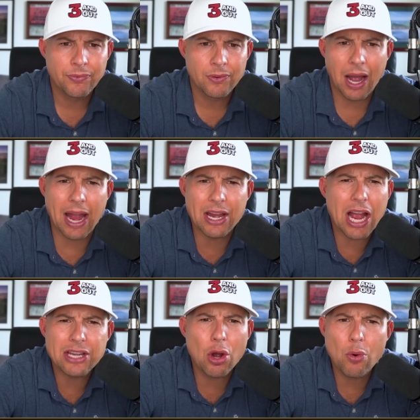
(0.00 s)
I,
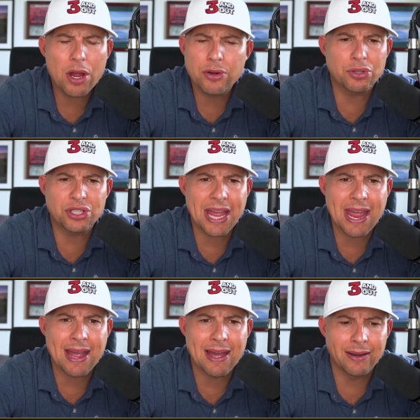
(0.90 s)
I don't
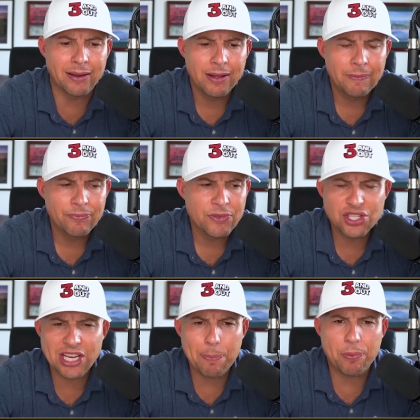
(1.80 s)
understand,
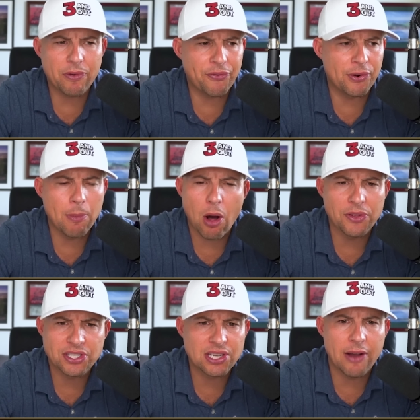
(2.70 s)
separate from all
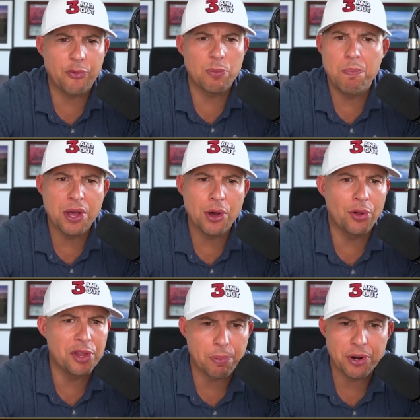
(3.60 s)
the stuff with Bill
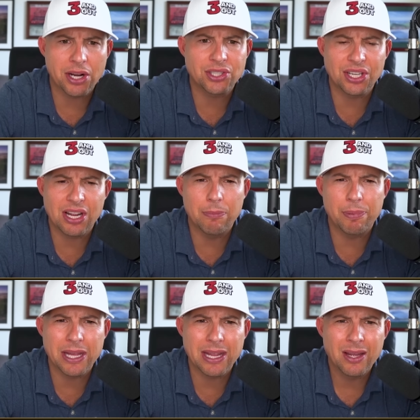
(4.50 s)
and the production
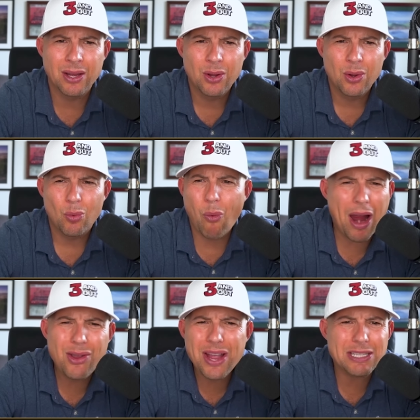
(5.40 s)
company, why
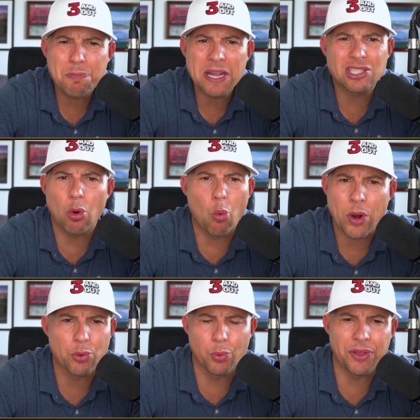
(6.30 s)
are you guys being so
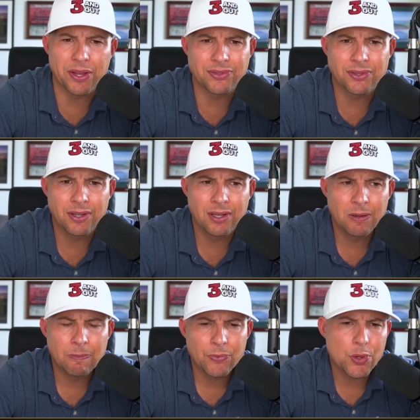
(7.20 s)
weird with this?
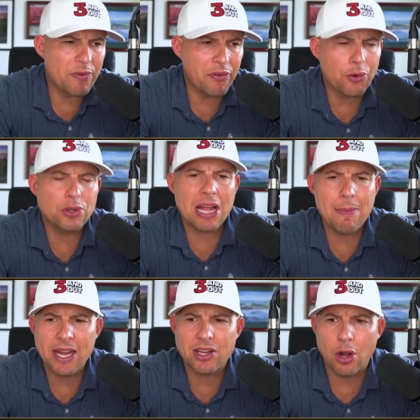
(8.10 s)
You have a first time
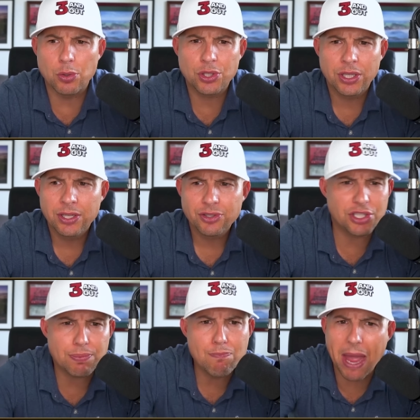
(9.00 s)
head coach,
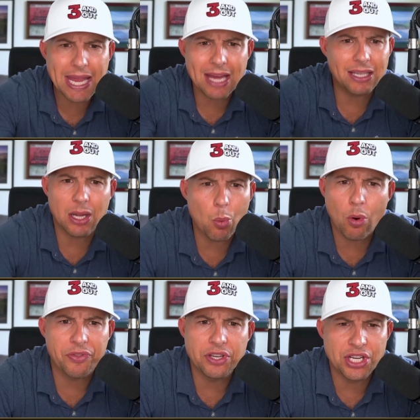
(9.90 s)
just make Eliot
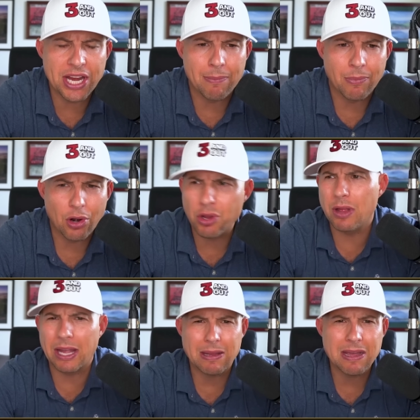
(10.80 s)
Wolf the GM. Are you
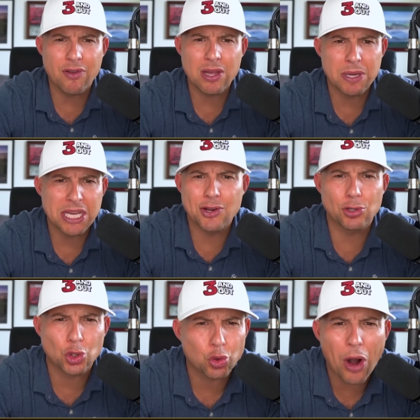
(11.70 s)
like giving him a year
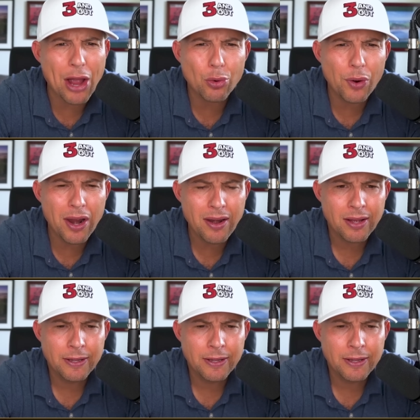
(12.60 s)
trial run?